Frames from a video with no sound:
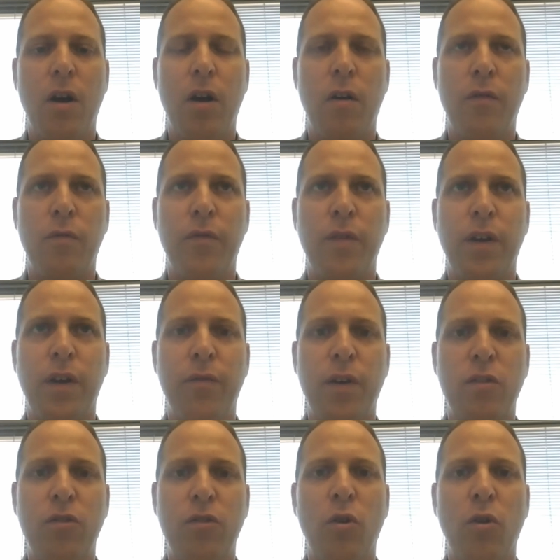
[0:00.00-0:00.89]
of an
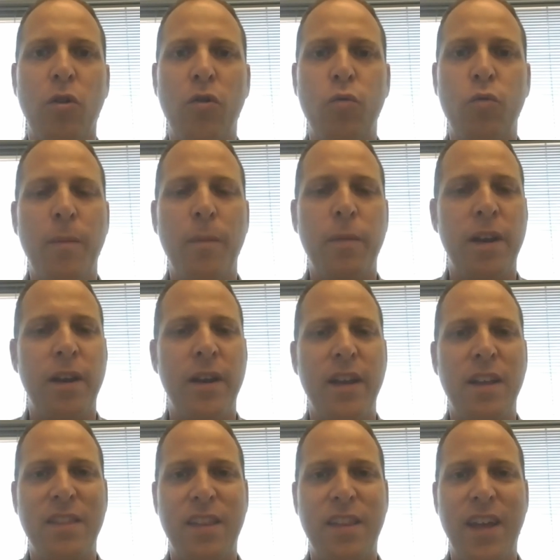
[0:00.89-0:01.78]
event called Women
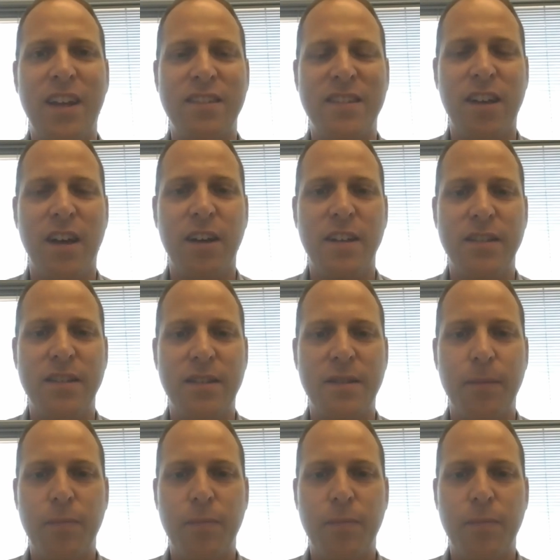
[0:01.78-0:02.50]
in Data Science,